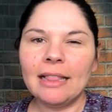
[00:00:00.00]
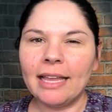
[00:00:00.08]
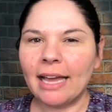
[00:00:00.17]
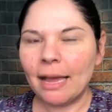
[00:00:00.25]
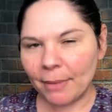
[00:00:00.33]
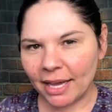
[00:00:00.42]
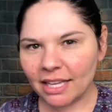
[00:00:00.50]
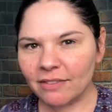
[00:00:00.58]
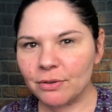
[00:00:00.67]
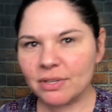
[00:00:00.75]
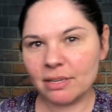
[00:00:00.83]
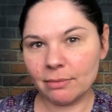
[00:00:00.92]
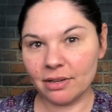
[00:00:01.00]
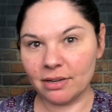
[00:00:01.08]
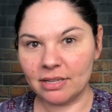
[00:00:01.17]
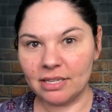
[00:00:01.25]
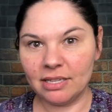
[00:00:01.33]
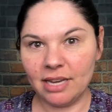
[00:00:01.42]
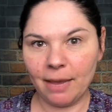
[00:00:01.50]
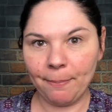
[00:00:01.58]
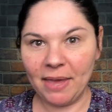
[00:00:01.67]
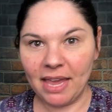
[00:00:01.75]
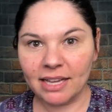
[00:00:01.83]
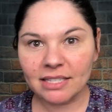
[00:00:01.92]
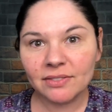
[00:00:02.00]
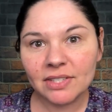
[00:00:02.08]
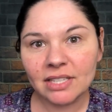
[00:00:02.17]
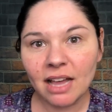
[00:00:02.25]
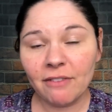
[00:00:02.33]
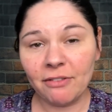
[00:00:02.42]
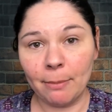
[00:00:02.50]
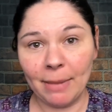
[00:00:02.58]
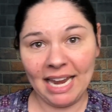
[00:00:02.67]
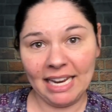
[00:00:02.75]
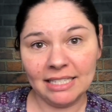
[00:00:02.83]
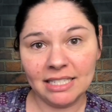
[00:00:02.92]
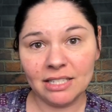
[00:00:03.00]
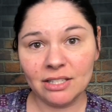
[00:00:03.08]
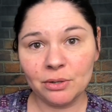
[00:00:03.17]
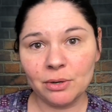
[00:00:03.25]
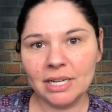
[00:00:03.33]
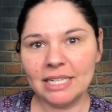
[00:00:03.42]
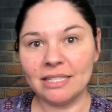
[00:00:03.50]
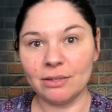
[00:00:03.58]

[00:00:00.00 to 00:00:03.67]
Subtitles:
Like, I might give you some little sneak peeks of stuff on my Insta story.